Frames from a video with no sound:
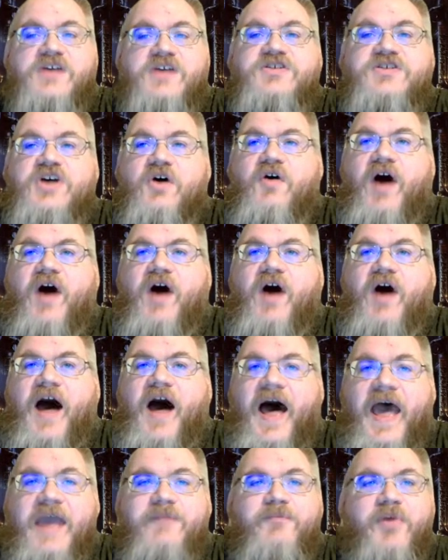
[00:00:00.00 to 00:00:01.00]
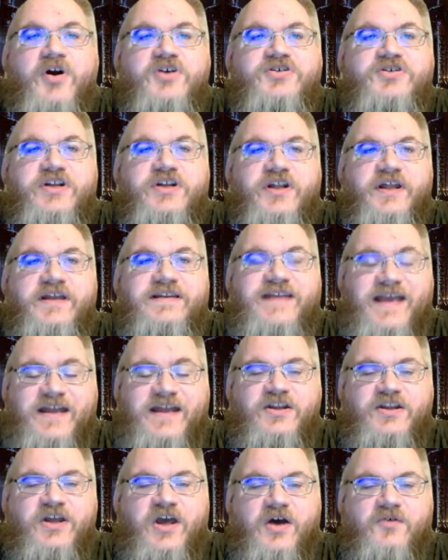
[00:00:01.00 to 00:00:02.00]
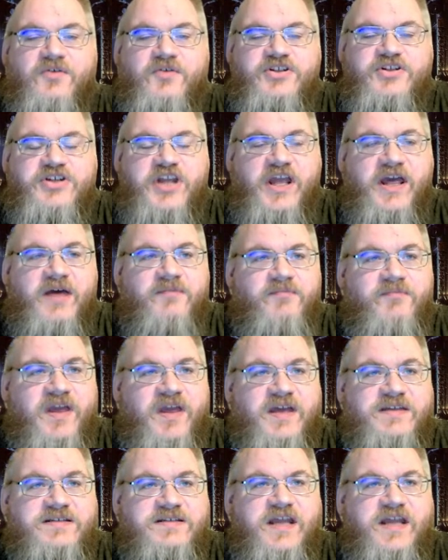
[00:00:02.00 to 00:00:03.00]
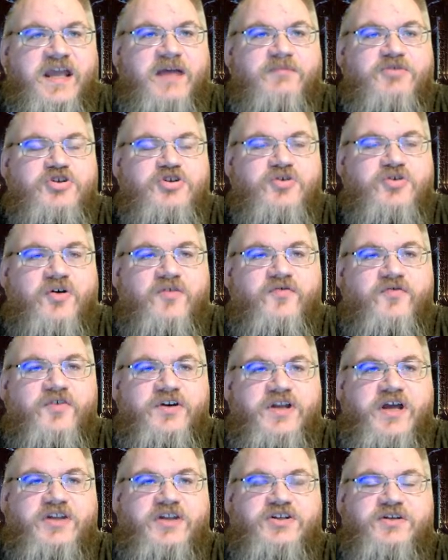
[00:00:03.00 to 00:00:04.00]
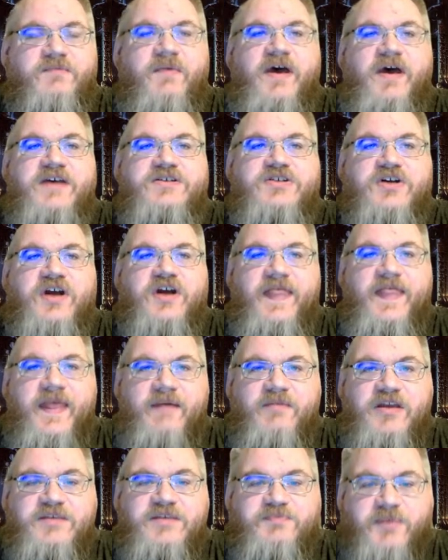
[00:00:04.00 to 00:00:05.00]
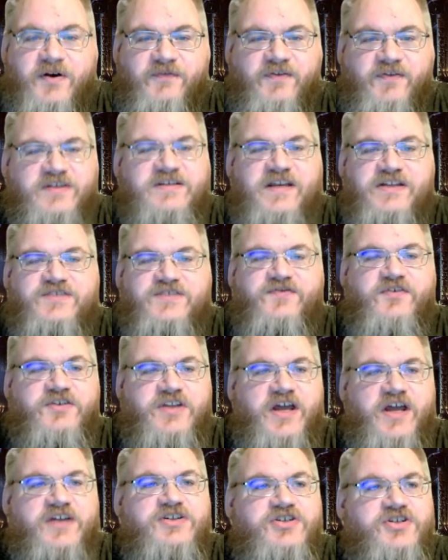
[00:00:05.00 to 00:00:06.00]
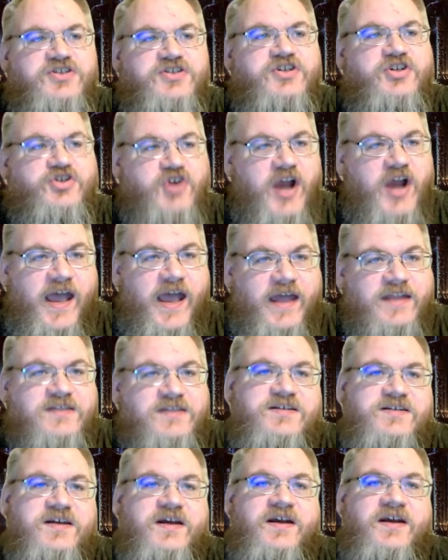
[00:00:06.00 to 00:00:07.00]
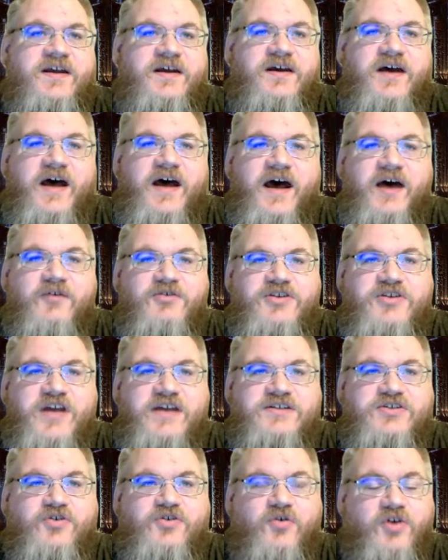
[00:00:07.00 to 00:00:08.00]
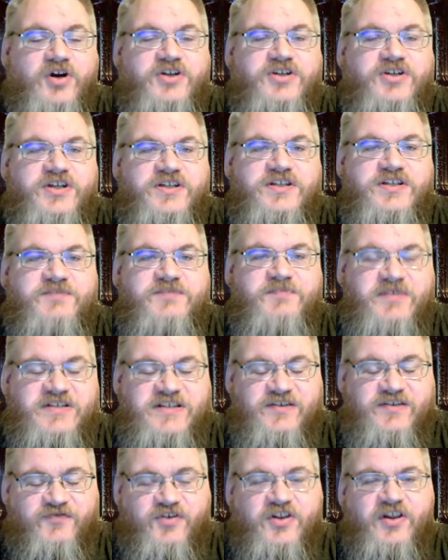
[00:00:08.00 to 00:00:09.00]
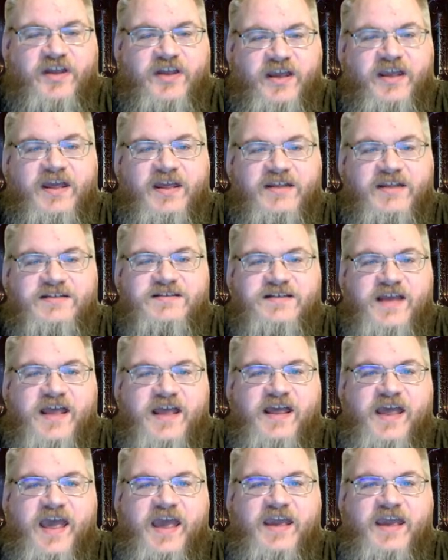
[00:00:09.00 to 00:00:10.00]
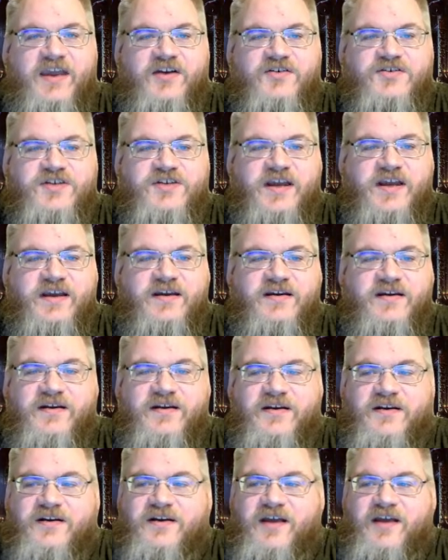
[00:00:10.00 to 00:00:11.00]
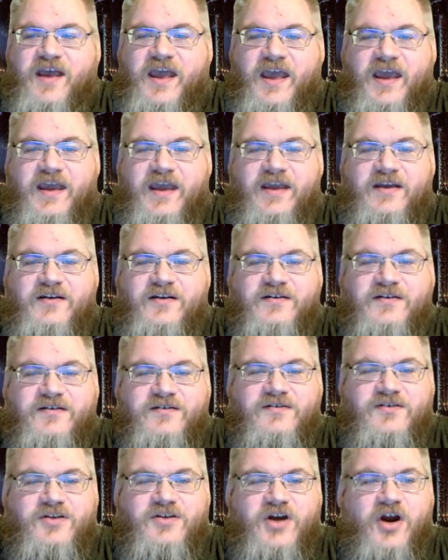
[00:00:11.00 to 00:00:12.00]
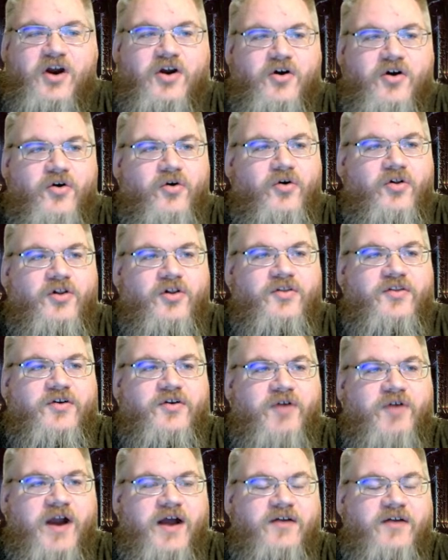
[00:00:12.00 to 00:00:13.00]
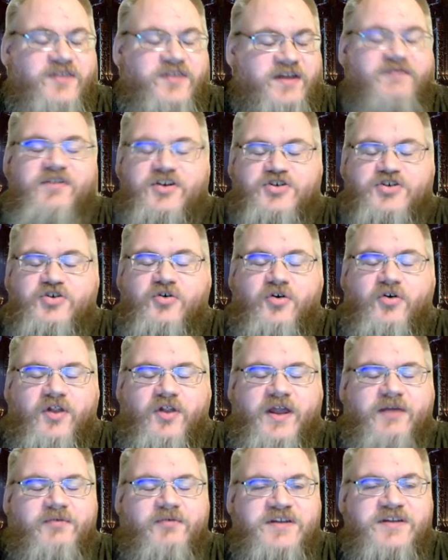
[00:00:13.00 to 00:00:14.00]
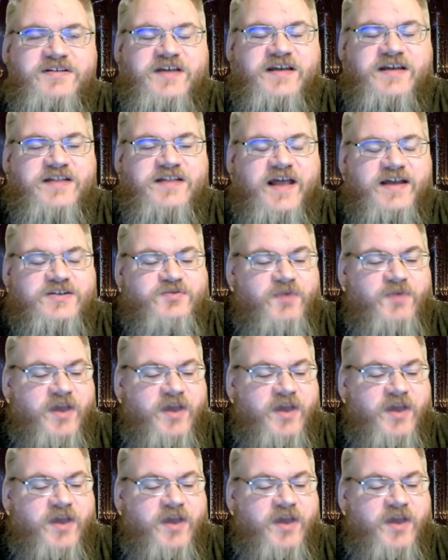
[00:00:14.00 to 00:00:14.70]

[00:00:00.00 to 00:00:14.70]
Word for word: So I personally tend to go with GM because DM is short for Dungeon Master, and that yeah. makes perfect sense for Dungeons and Dragons, uh, which has origins specifically in saying, "Hey, here's a a dark hole in the ground, the adventure hole, like we discussed last